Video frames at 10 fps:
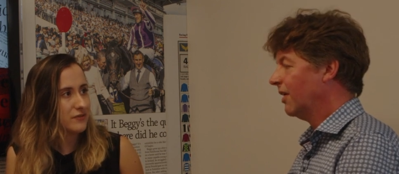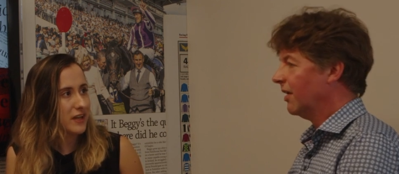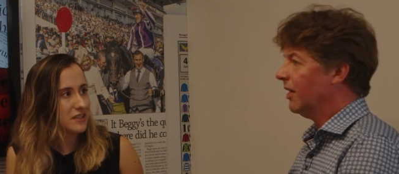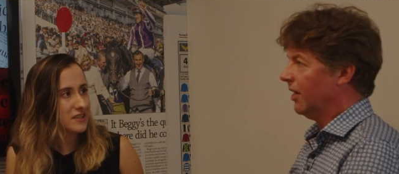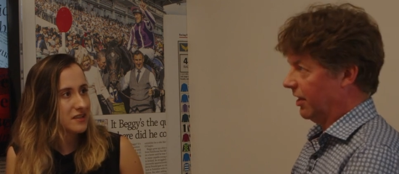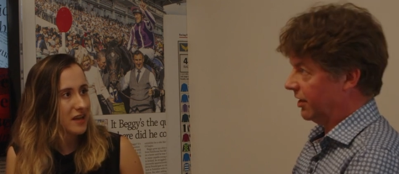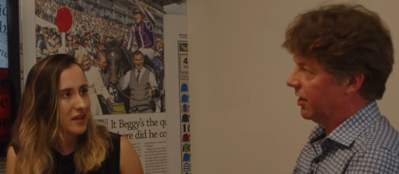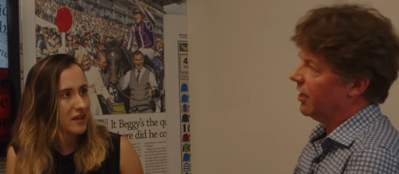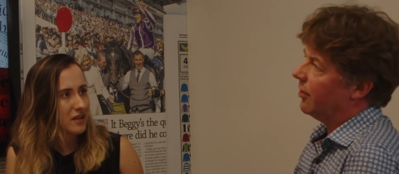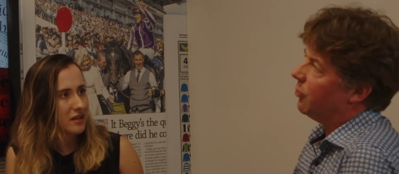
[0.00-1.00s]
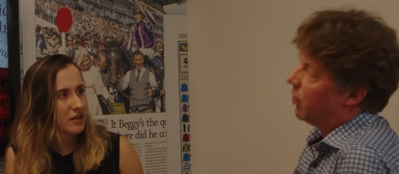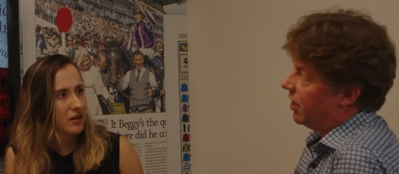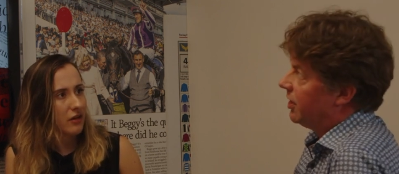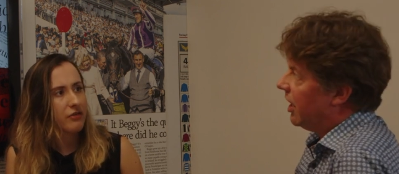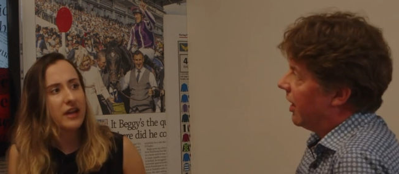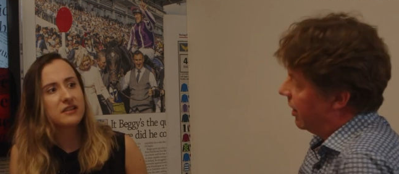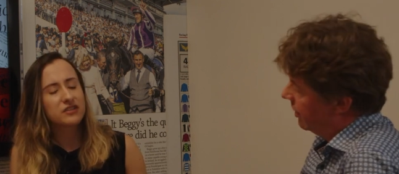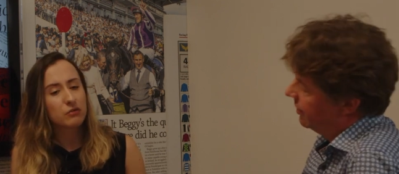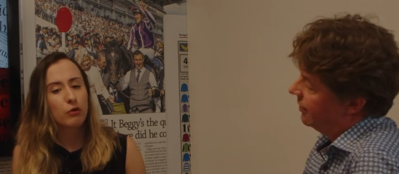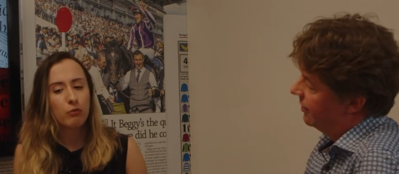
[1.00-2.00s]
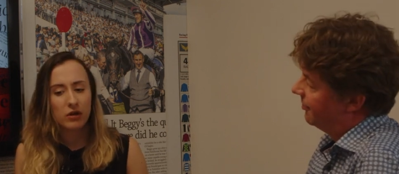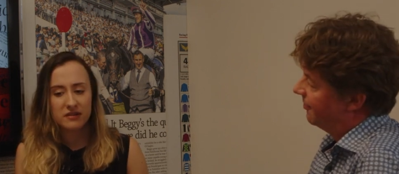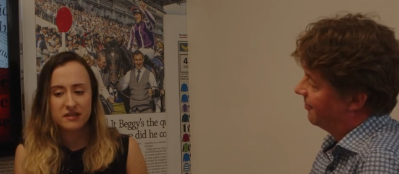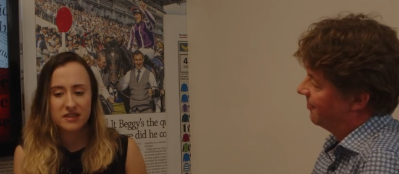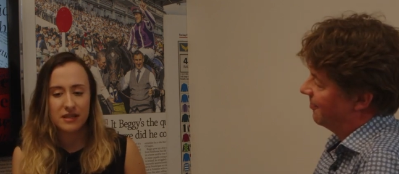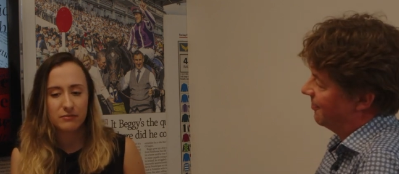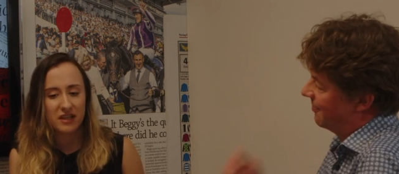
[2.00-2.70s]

Speaker 1: fair to say? Well, and yeah. things that were once deemed